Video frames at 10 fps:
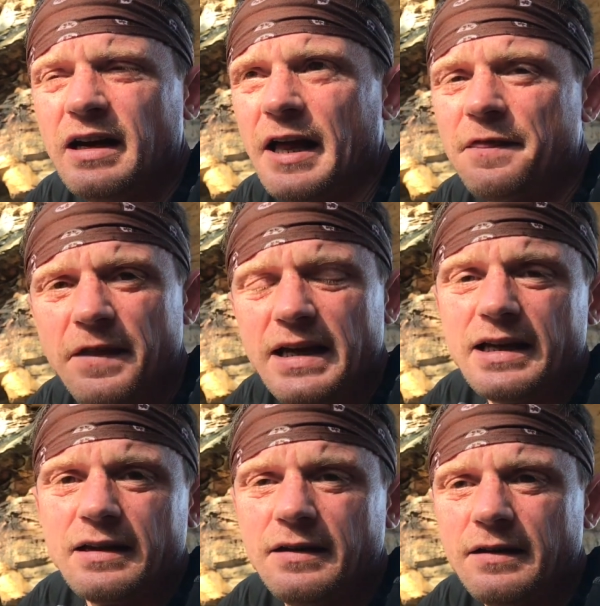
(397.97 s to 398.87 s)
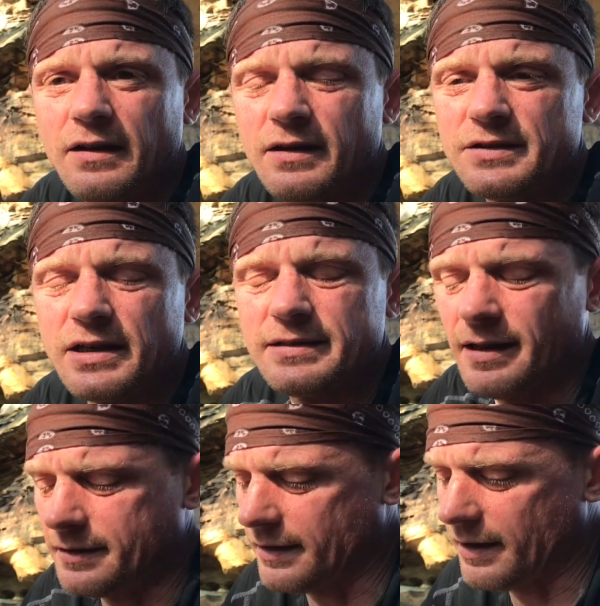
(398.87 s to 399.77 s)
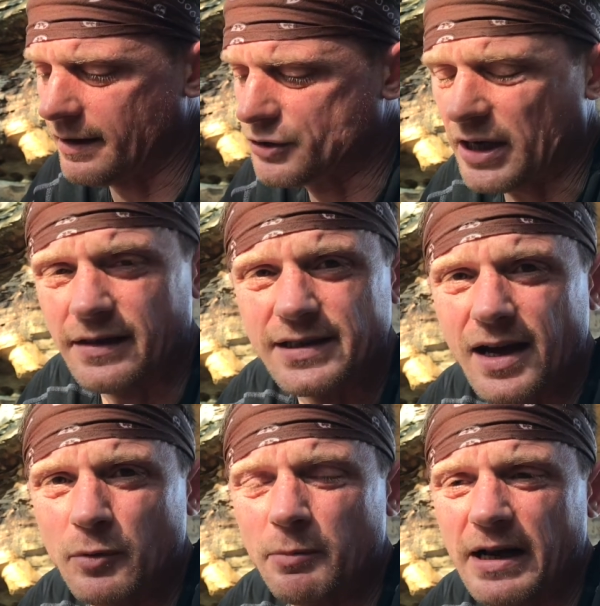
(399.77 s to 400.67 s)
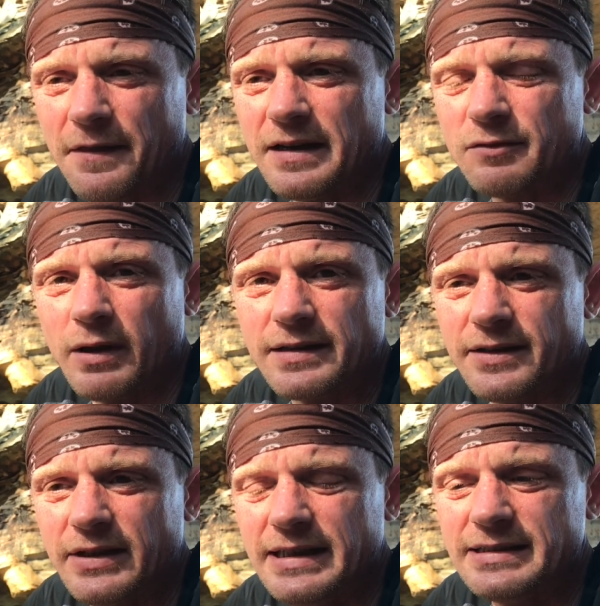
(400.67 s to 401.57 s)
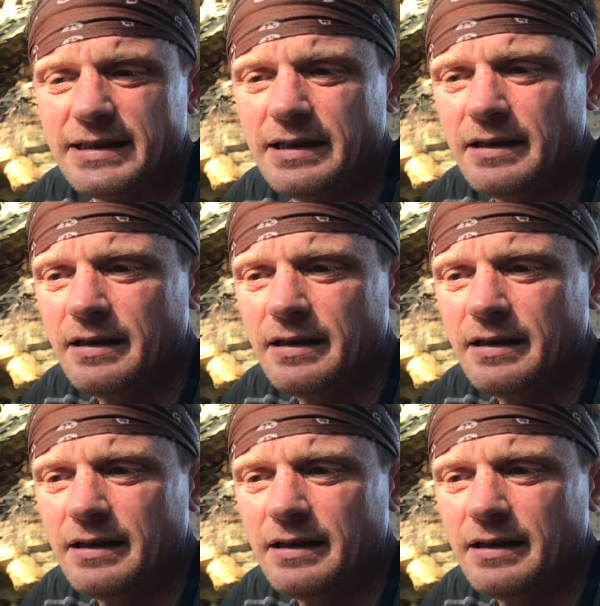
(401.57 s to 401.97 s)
I think I'll check the topo, but I think it's relatively easy,